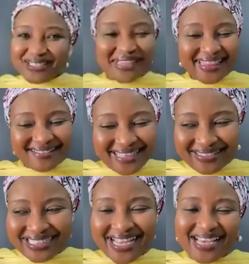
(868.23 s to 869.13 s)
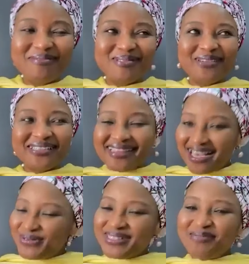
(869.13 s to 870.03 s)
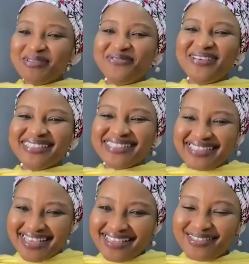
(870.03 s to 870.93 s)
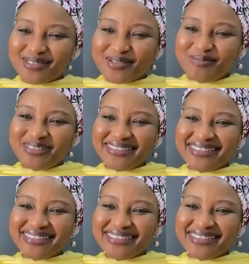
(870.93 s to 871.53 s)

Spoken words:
three times, but that was perfect. Thank you so much.